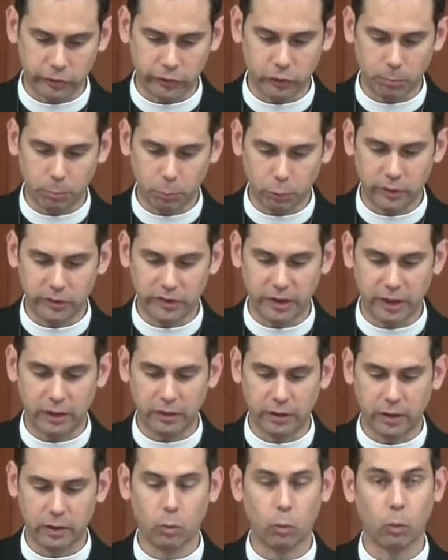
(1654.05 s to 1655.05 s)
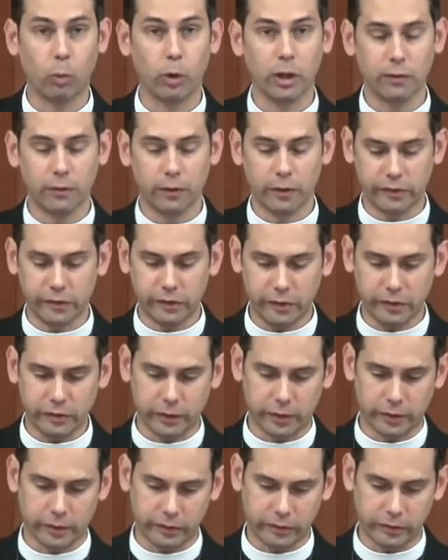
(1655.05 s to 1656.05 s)
superintendent with
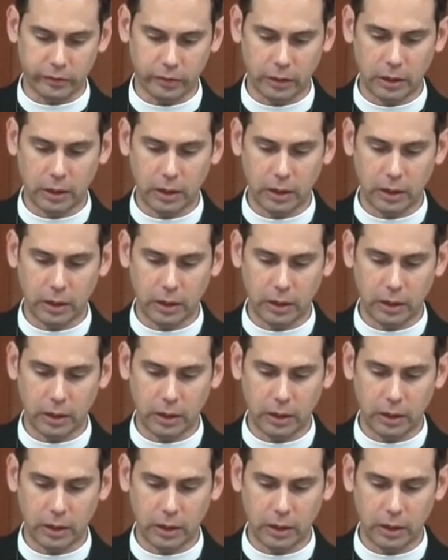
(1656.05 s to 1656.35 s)
assistance